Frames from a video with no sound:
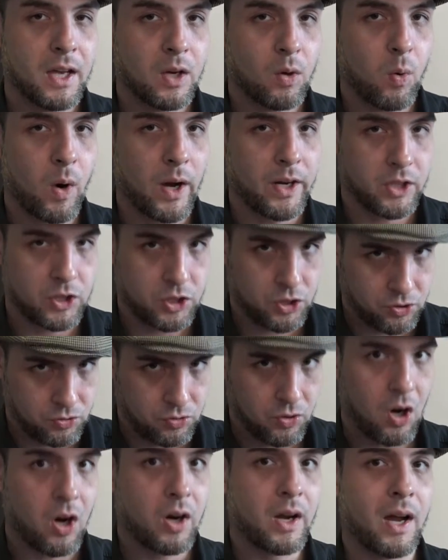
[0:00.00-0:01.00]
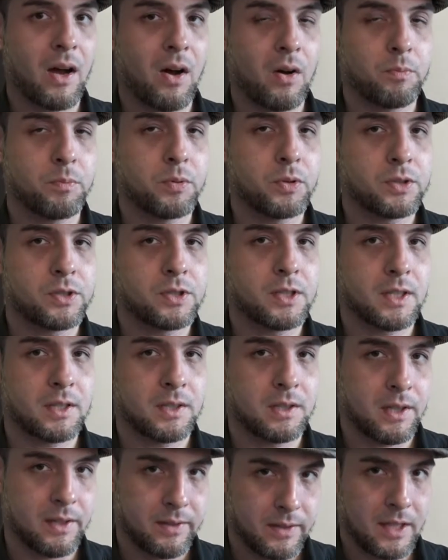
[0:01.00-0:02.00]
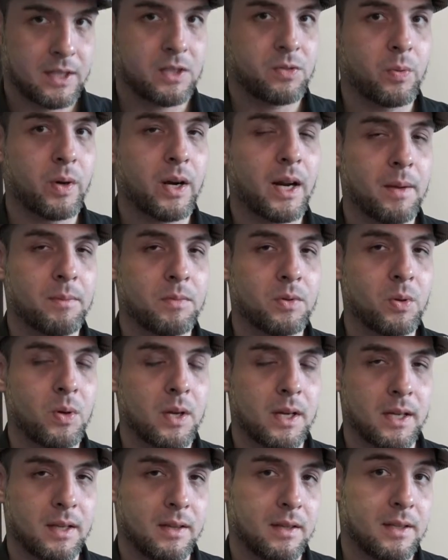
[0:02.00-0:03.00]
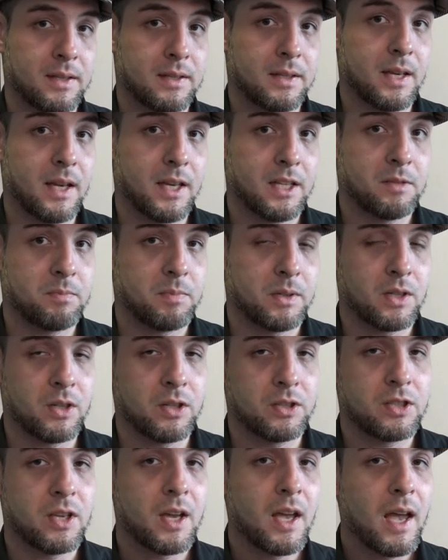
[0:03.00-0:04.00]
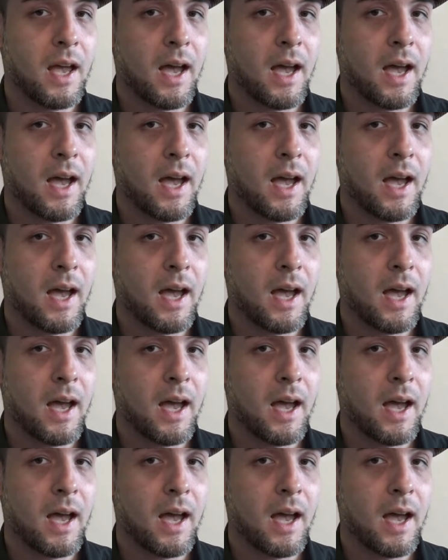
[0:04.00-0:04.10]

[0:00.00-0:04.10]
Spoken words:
quite a strong output signal, and that's what I'm doing in this case because